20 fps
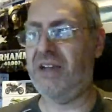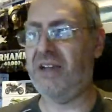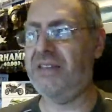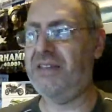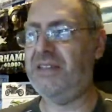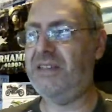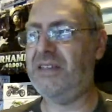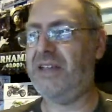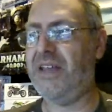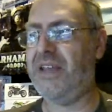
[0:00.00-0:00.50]
I
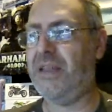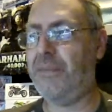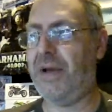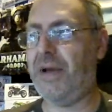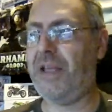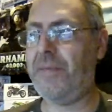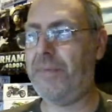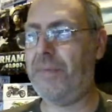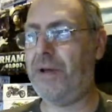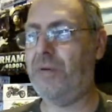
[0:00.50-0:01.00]
need to get the
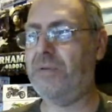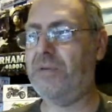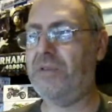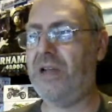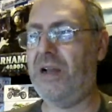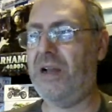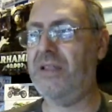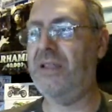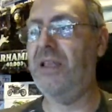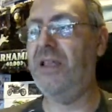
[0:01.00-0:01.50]
bike build
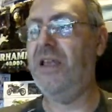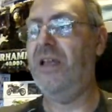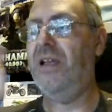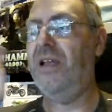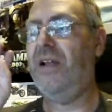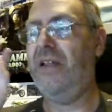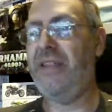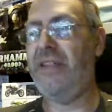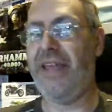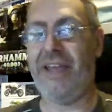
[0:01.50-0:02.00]
done,
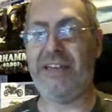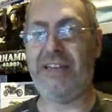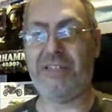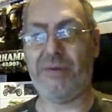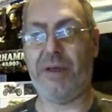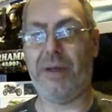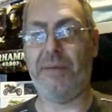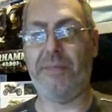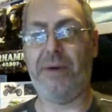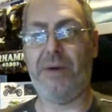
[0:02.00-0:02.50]
the
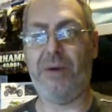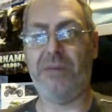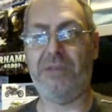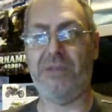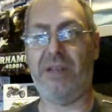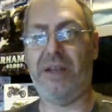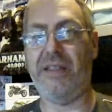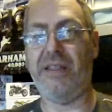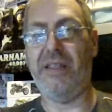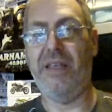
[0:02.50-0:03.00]
XWing build
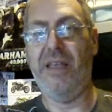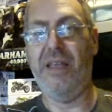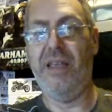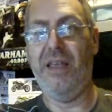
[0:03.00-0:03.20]
done,